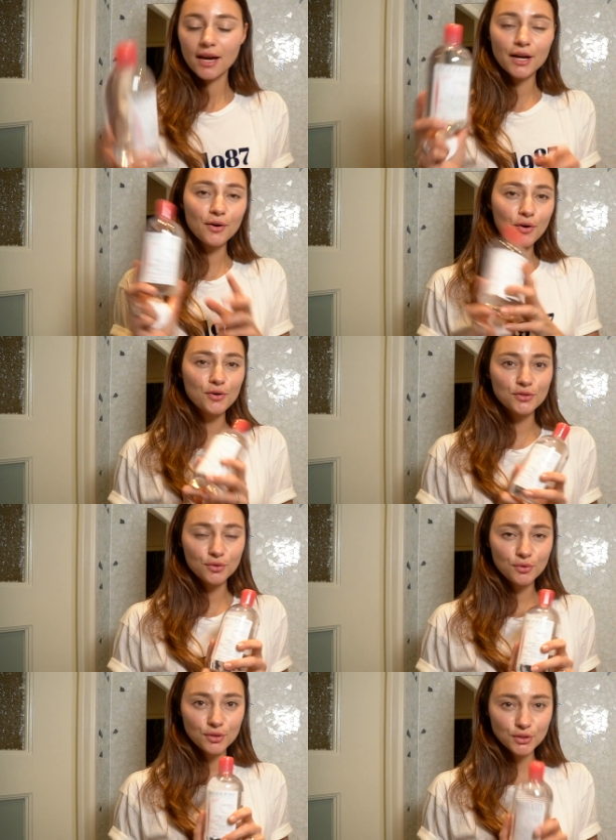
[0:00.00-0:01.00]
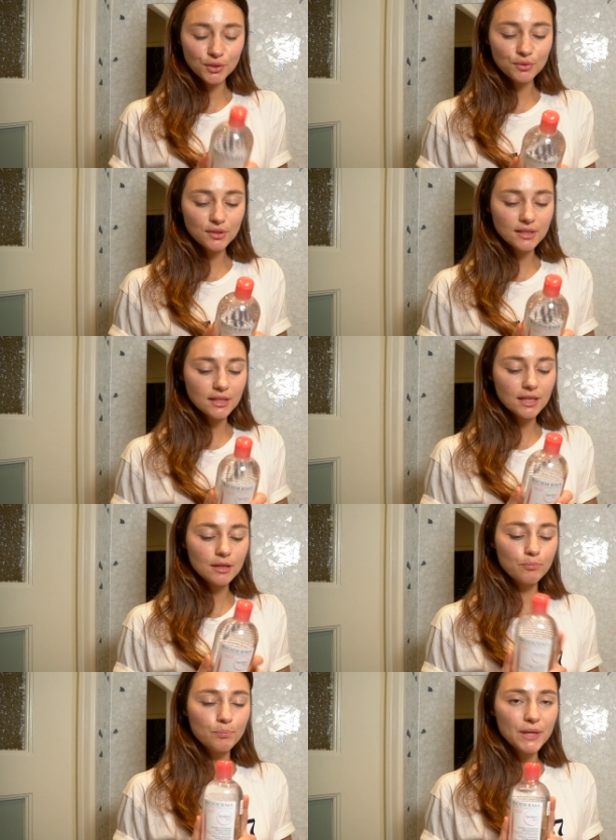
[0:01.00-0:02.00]
I also use
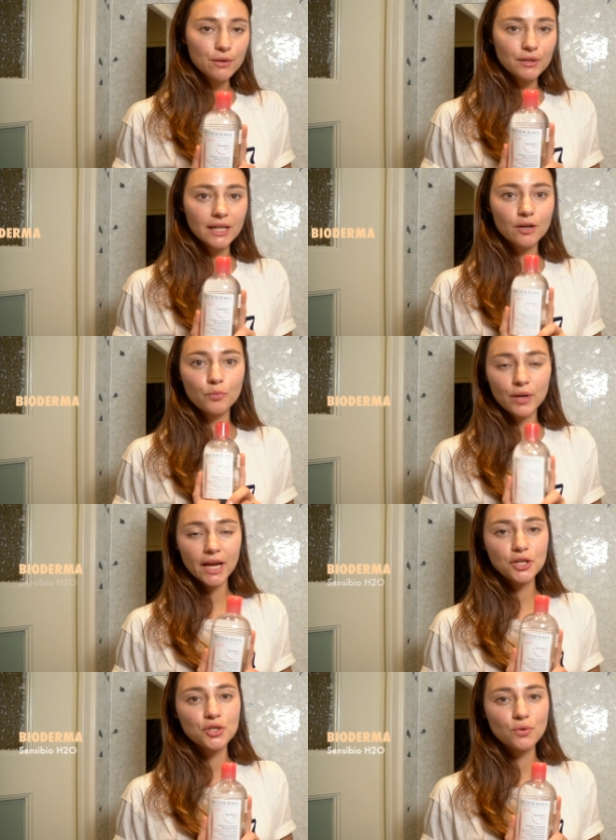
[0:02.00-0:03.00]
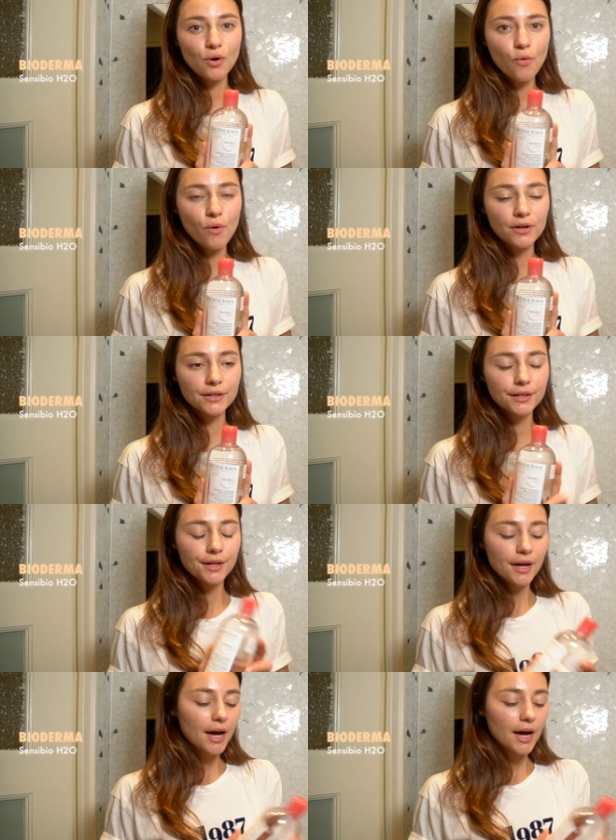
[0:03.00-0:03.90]
the Biotherm H2O water.